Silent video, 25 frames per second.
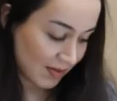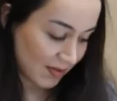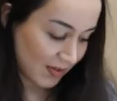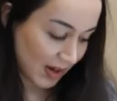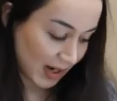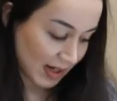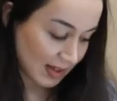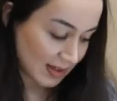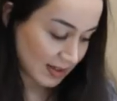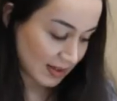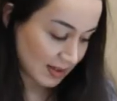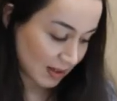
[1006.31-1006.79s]

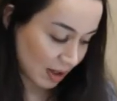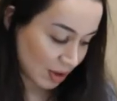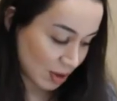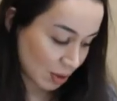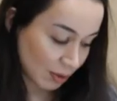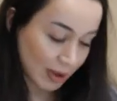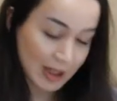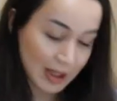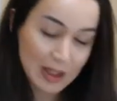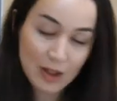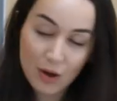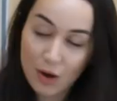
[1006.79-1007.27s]
face
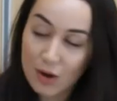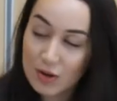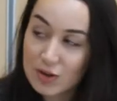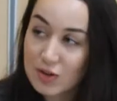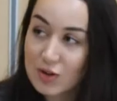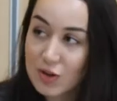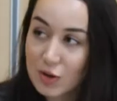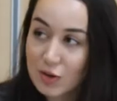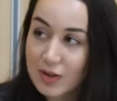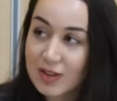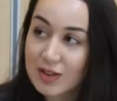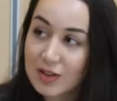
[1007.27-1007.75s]
such great
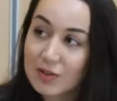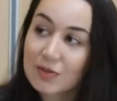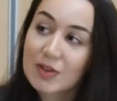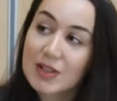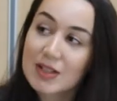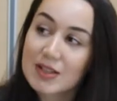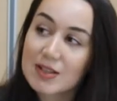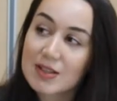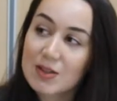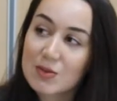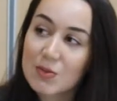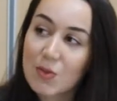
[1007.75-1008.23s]
loss during the
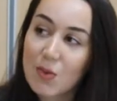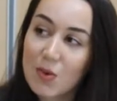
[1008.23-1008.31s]
recent